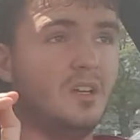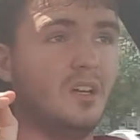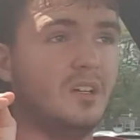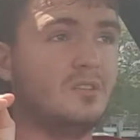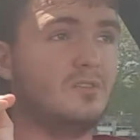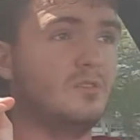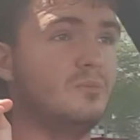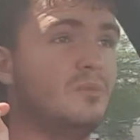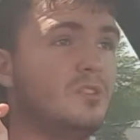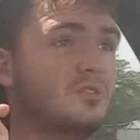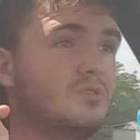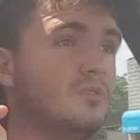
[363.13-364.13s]
had so
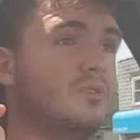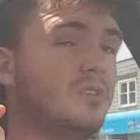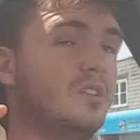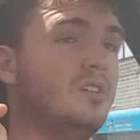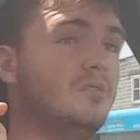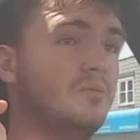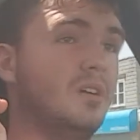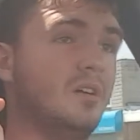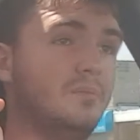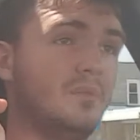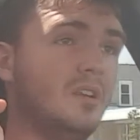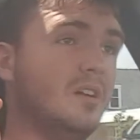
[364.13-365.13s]
much gold heat
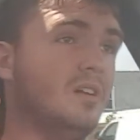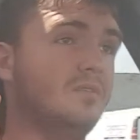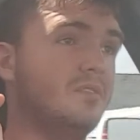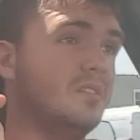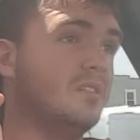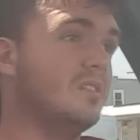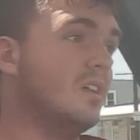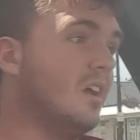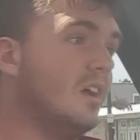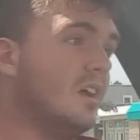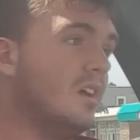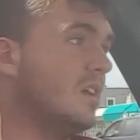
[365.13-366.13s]
wrap left
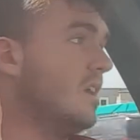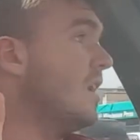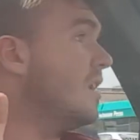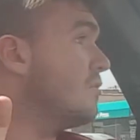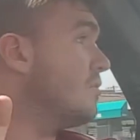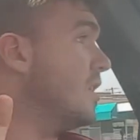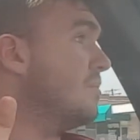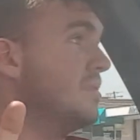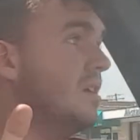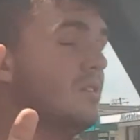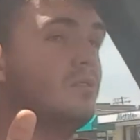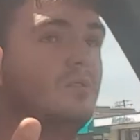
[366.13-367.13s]
that I wrapped
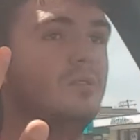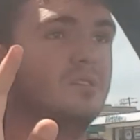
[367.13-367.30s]
that whole